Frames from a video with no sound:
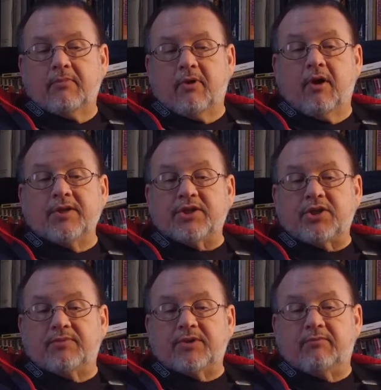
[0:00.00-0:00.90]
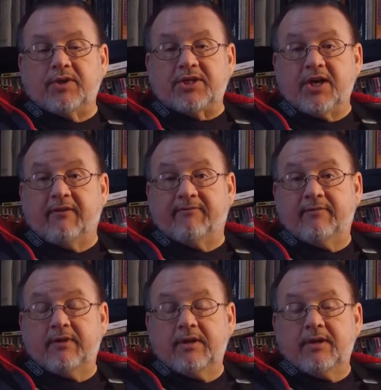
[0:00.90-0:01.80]
All these chips are pretty tough,
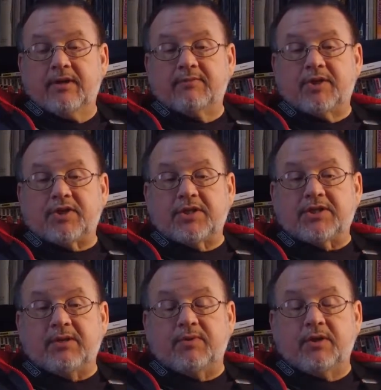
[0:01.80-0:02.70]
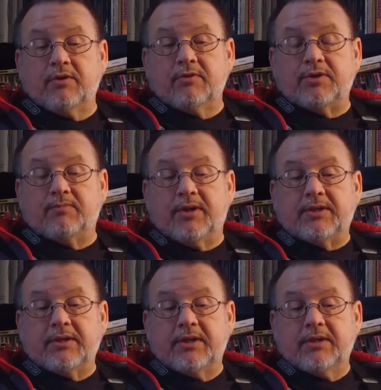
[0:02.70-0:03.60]
especially the CPUs,
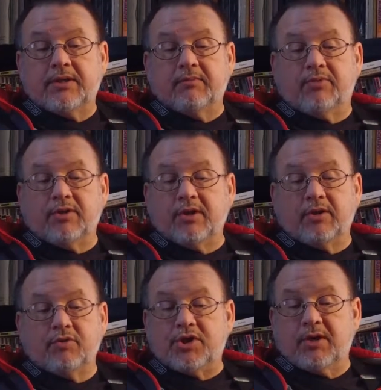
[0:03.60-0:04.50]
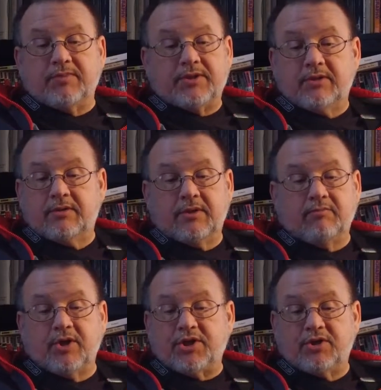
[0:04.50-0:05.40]
but the glue chips, the
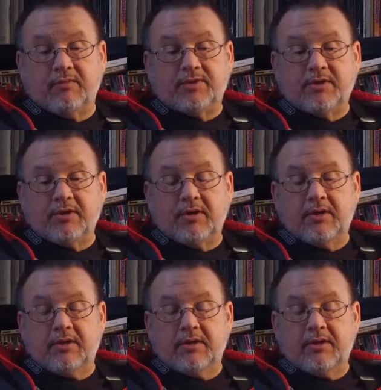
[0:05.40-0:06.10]
bridge chips, the